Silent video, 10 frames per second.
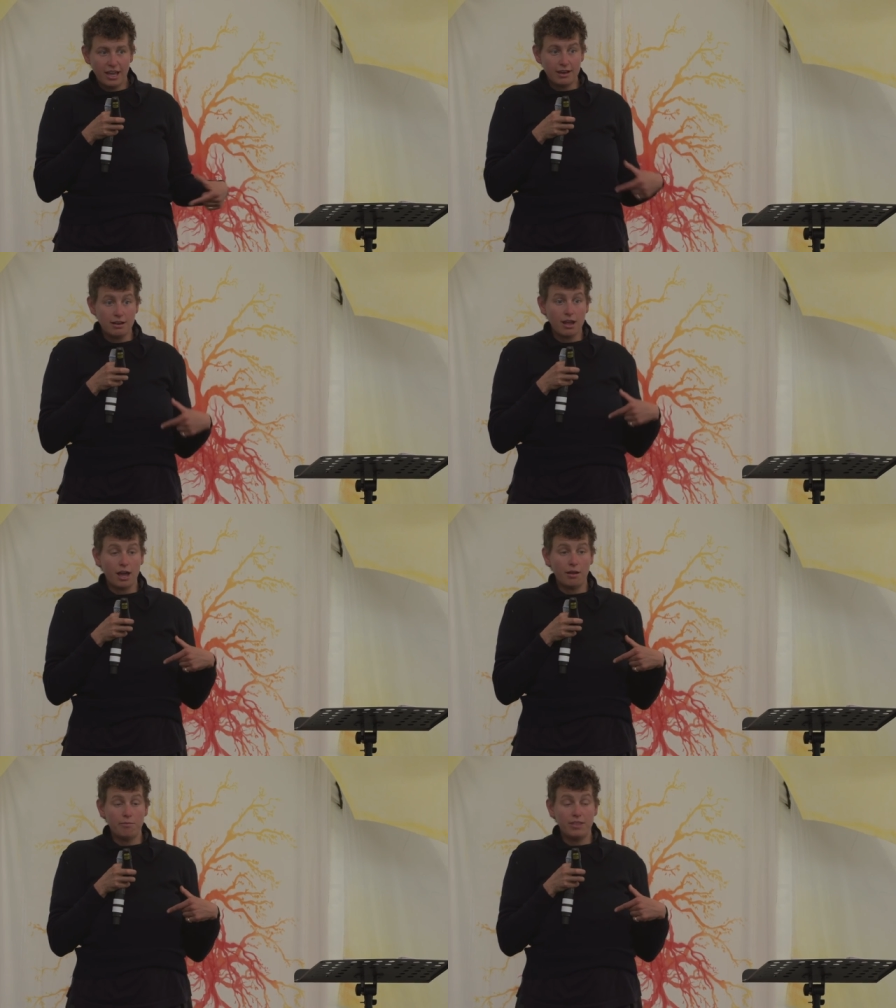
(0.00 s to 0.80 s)
And
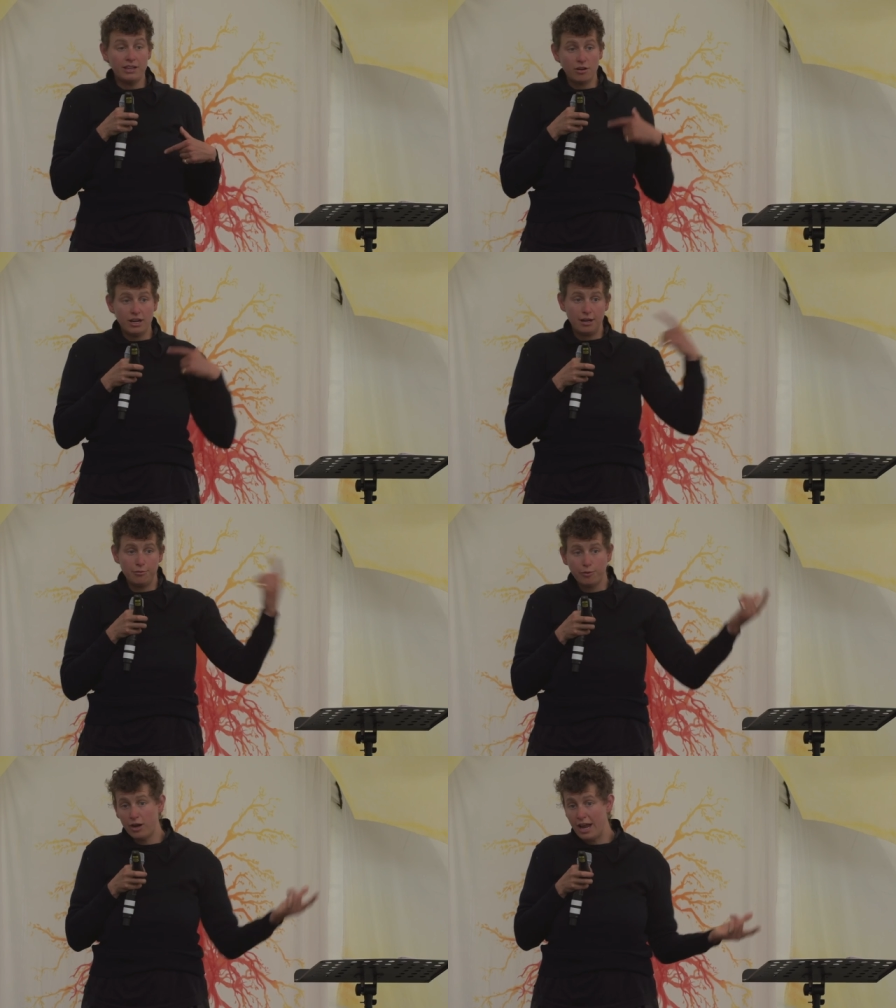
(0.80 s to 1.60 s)
um, they donated
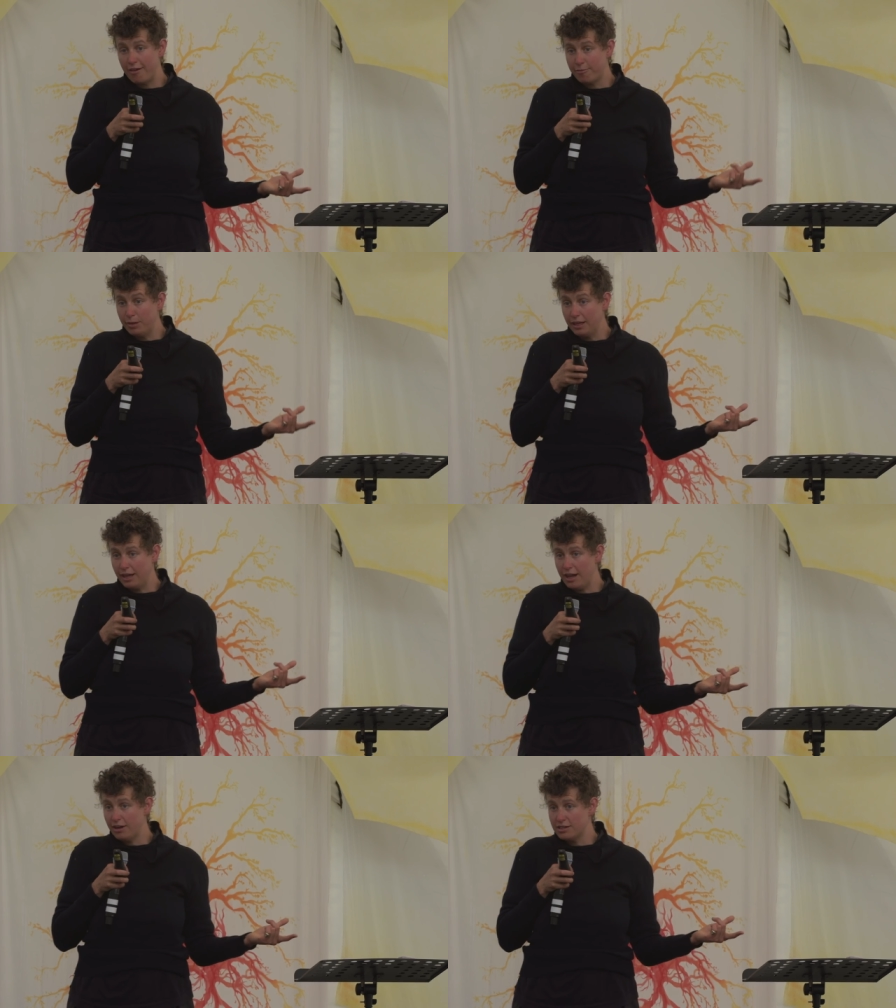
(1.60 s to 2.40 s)
four and a half
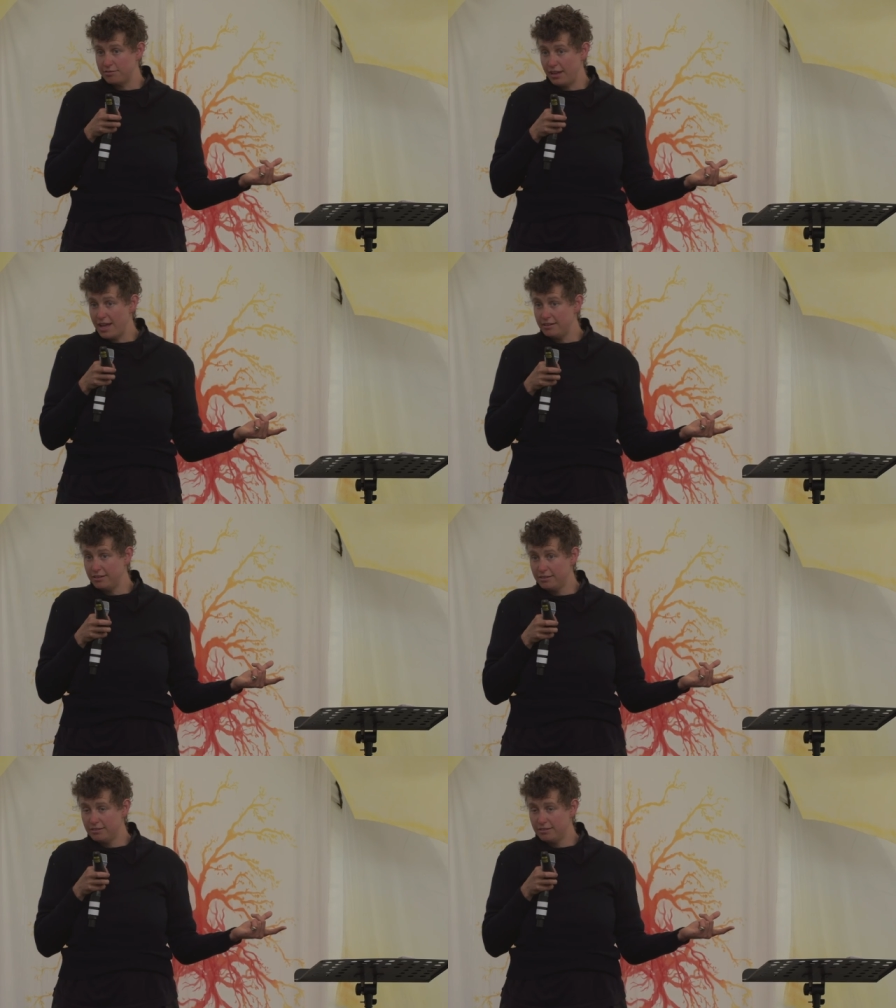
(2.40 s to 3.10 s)
million acres of land.